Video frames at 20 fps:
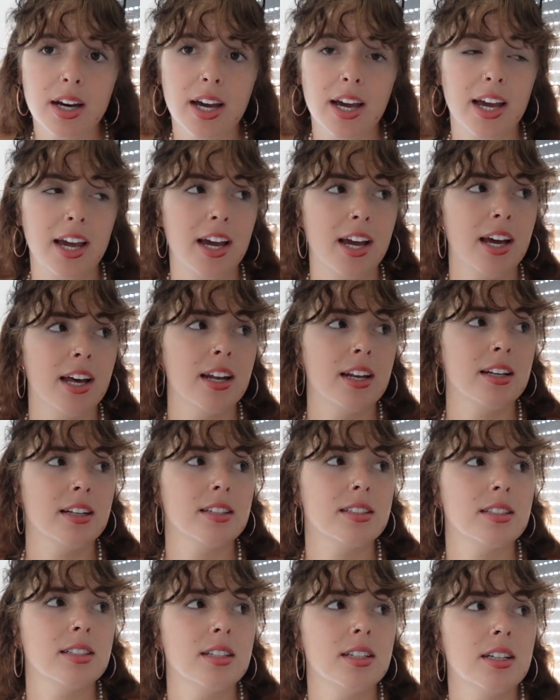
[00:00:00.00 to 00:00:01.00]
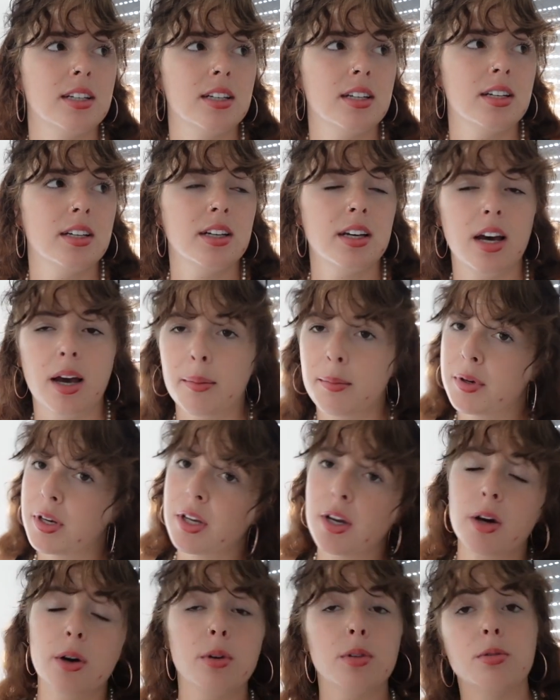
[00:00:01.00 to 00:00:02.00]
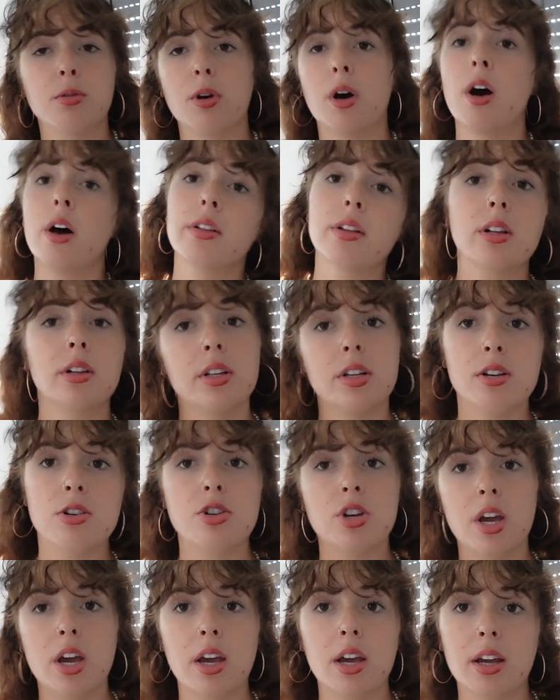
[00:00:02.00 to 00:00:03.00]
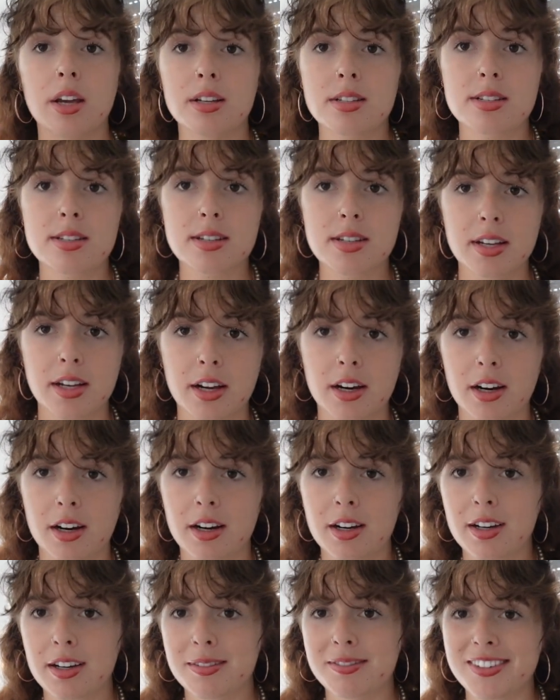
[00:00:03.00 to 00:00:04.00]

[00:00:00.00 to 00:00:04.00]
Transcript: And I'm gonna go through all the cliches here